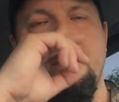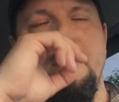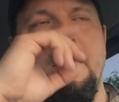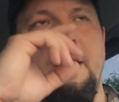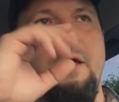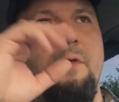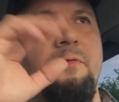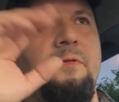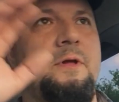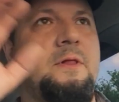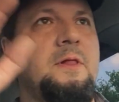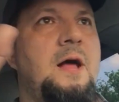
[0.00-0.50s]

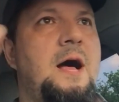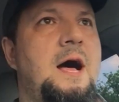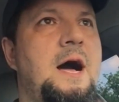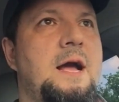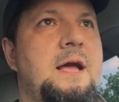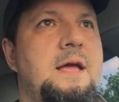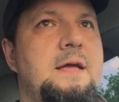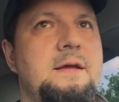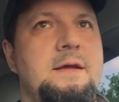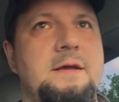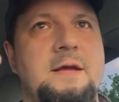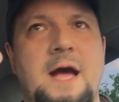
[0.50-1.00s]
You know, the
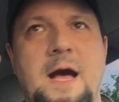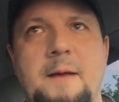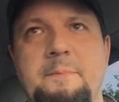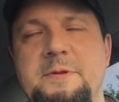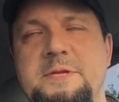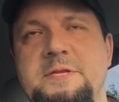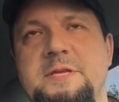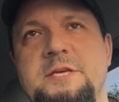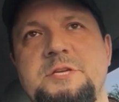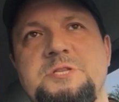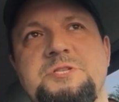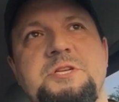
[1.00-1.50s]
Glock
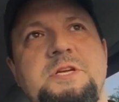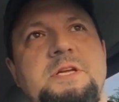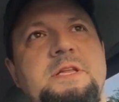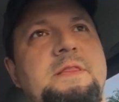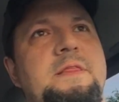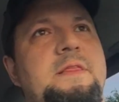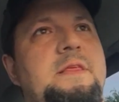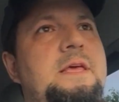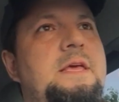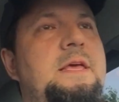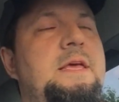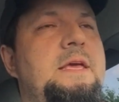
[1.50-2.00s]

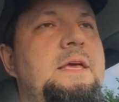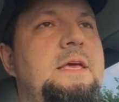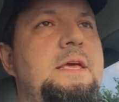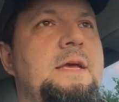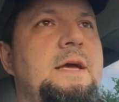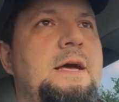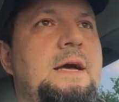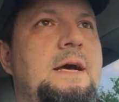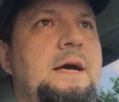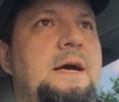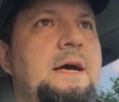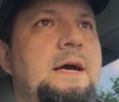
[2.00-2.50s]
competition, the